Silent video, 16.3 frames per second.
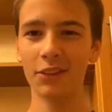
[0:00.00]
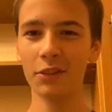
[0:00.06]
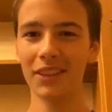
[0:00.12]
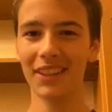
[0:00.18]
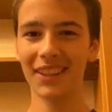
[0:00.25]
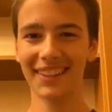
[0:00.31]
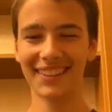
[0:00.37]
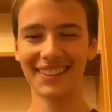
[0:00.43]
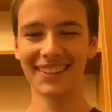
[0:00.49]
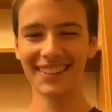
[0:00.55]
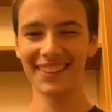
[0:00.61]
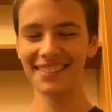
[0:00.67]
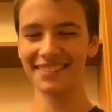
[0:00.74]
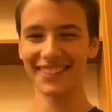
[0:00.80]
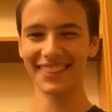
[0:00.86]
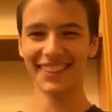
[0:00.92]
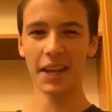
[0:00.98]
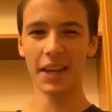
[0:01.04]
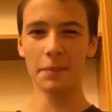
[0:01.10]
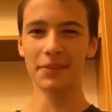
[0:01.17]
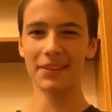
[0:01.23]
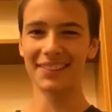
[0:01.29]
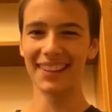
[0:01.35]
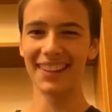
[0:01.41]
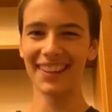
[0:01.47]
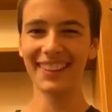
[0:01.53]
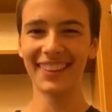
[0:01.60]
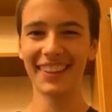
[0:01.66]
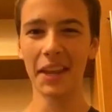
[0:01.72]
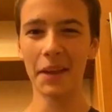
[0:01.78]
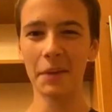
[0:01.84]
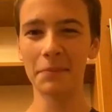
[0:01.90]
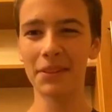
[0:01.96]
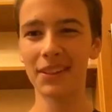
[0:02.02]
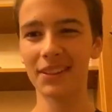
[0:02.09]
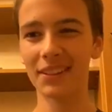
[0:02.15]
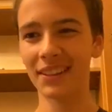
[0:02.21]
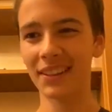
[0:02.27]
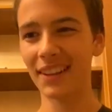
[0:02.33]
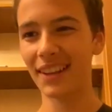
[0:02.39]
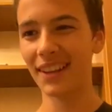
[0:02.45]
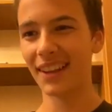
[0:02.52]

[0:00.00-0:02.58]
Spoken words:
doing 7 taps, 8 taps,